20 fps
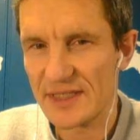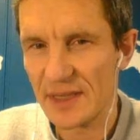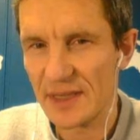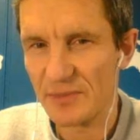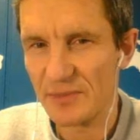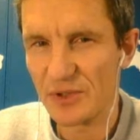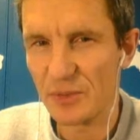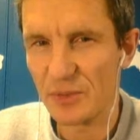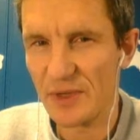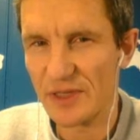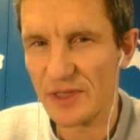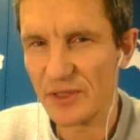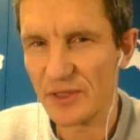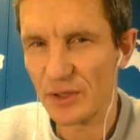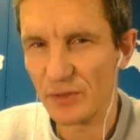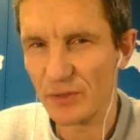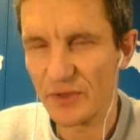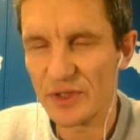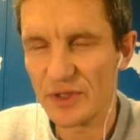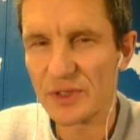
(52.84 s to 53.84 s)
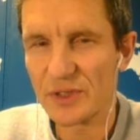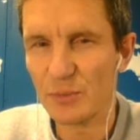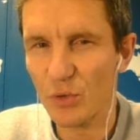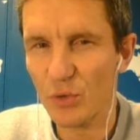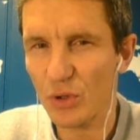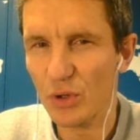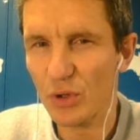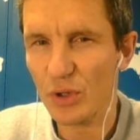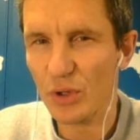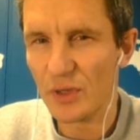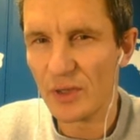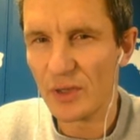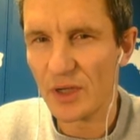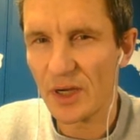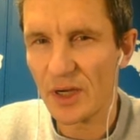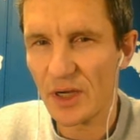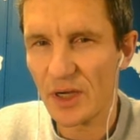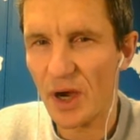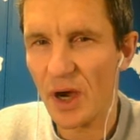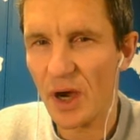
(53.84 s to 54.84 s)
So it seems to be sort of the
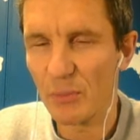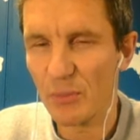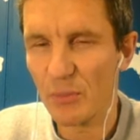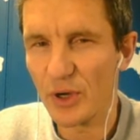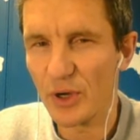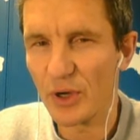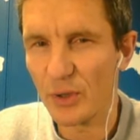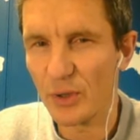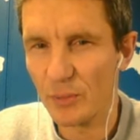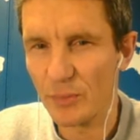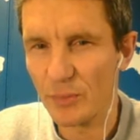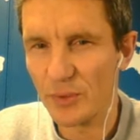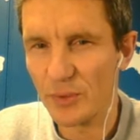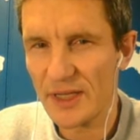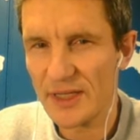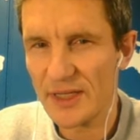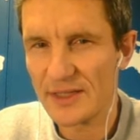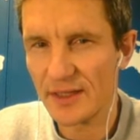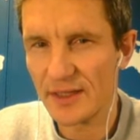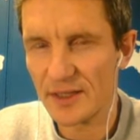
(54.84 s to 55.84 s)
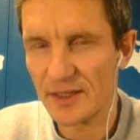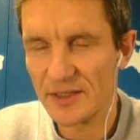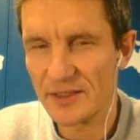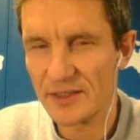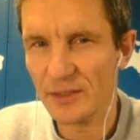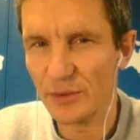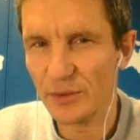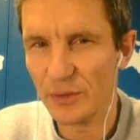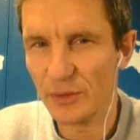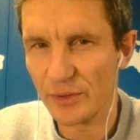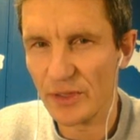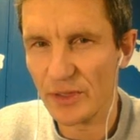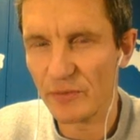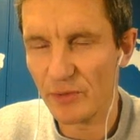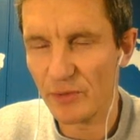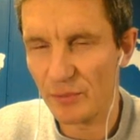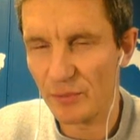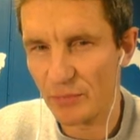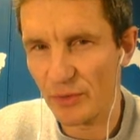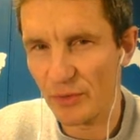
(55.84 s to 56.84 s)
small cowboy companies that are still
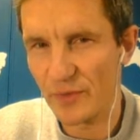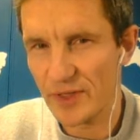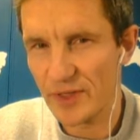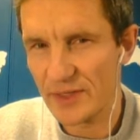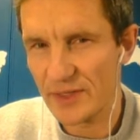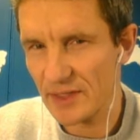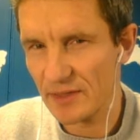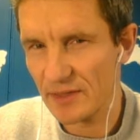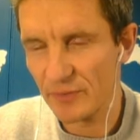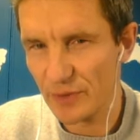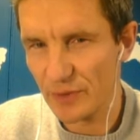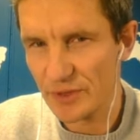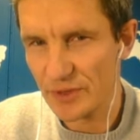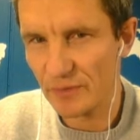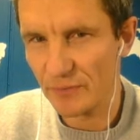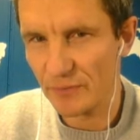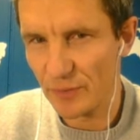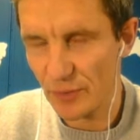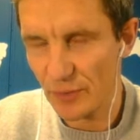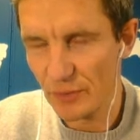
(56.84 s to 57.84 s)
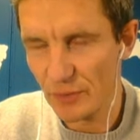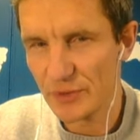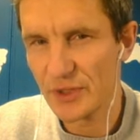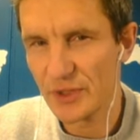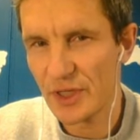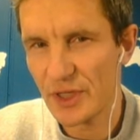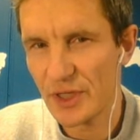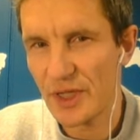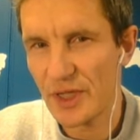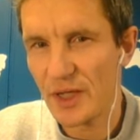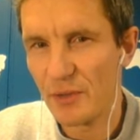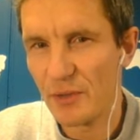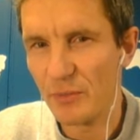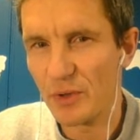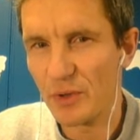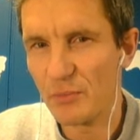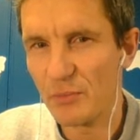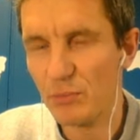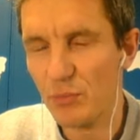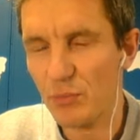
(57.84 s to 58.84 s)
looking for profits in fossil fuels
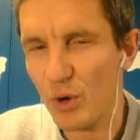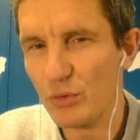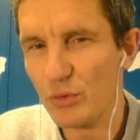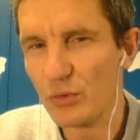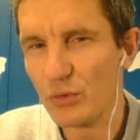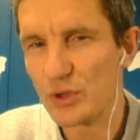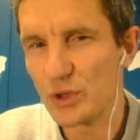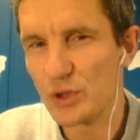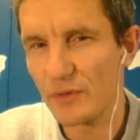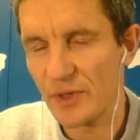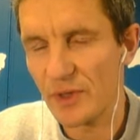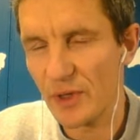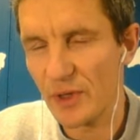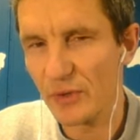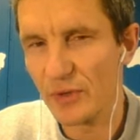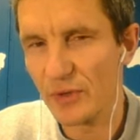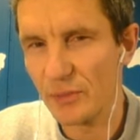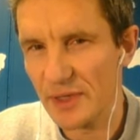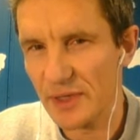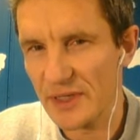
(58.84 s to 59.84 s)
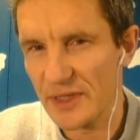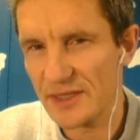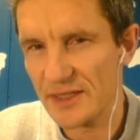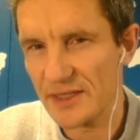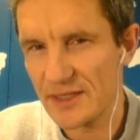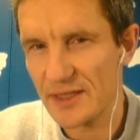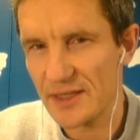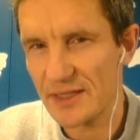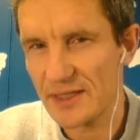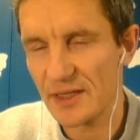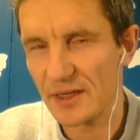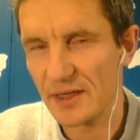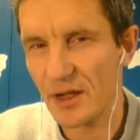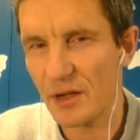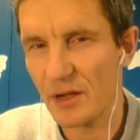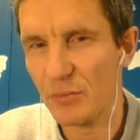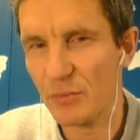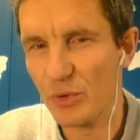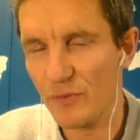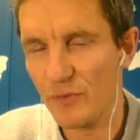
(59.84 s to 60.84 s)
but most of the other businesses
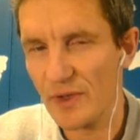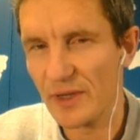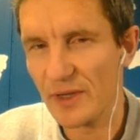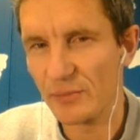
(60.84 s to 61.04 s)
are now